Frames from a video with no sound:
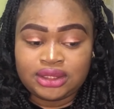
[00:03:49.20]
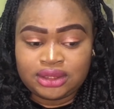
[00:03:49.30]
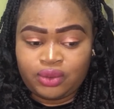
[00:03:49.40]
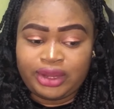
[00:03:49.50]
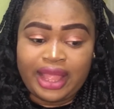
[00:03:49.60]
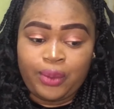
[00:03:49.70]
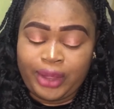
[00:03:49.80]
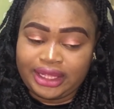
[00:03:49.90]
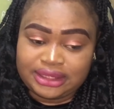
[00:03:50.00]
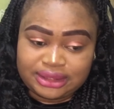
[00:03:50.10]
when I went
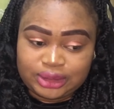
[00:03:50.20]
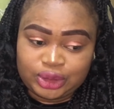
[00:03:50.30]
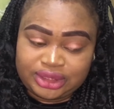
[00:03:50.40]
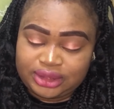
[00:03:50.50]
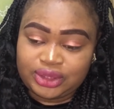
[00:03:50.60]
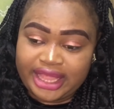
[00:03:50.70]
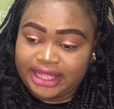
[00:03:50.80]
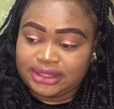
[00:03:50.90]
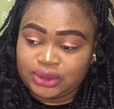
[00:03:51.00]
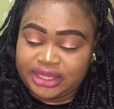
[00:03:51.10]

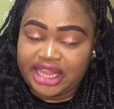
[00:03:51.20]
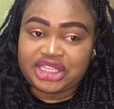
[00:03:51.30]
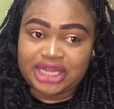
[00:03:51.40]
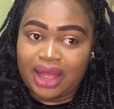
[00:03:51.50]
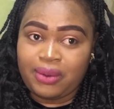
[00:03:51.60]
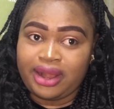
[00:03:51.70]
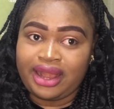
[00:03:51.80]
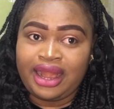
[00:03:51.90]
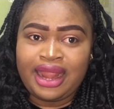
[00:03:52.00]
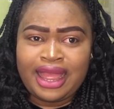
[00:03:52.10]
to take shower,
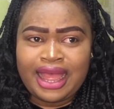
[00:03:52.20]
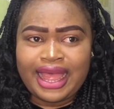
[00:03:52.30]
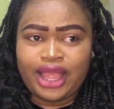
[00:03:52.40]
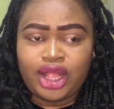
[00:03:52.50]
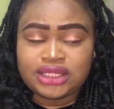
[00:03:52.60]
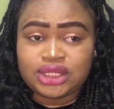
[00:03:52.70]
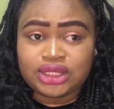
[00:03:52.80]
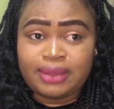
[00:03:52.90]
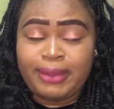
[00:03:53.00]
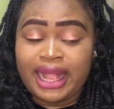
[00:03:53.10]
I got into the
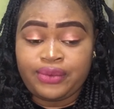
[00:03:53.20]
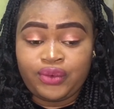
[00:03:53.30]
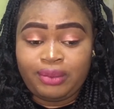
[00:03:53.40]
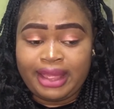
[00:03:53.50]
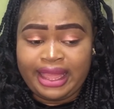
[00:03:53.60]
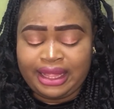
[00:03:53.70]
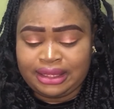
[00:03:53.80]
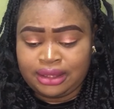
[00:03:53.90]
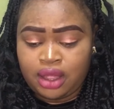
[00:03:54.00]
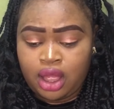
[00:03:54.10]
bathroom and
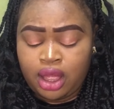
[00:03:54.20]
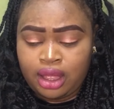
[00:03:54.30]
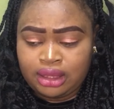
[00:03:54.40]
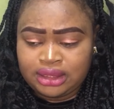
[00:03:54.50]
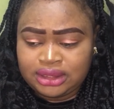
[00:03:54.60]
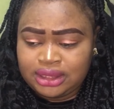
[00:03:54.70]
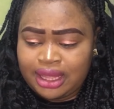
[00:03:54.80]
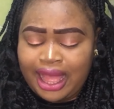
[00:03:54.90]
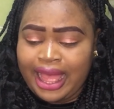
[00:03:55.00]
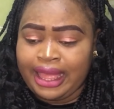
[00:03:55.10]

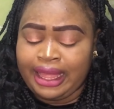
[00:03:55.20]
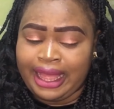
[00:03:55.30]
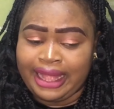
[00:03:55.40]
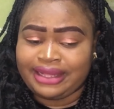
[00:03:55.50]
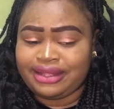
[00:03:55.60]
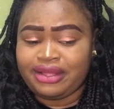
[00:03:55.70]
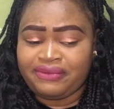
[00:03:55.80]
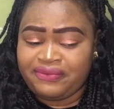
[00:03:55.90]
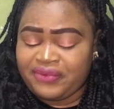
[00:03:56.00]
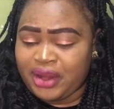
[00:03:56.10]
I had a
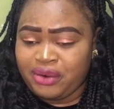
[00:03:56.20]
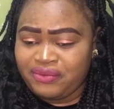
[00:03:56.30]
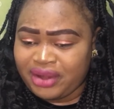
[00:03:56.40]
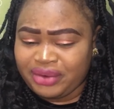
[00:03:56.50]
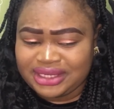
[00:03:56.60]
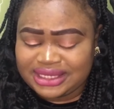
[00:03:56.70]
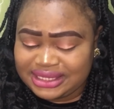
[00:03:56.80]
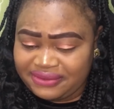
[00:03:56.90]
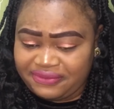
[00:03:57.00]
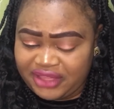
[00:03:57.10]
very, very
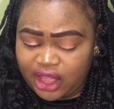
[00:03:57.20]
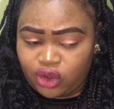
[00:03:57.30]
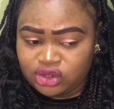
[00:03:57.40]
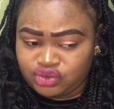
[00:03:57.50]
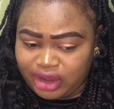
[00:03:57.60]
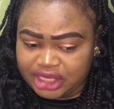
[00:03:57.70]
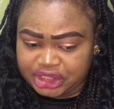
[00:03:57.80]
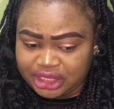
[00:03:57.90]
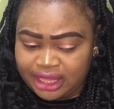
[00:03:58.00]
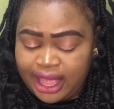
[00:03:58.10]
severe contraction
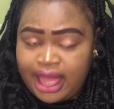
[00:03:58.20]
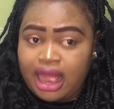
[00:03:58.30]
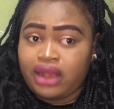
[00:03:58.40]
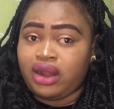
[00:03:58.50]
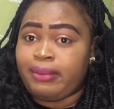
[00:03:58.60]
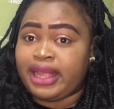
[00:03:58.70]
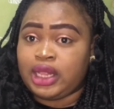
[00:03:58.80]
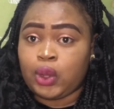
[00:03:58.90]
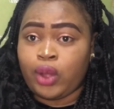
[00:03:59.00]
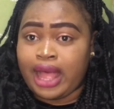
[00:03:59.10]
around my
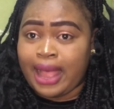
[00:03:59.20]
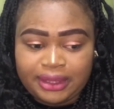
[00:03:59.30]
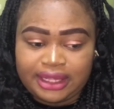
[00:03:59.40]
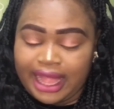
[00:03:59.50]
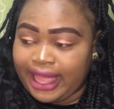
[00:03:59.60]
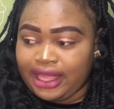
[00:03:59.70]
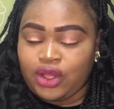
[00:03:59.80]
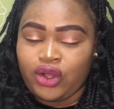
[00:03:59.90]
lower. And I called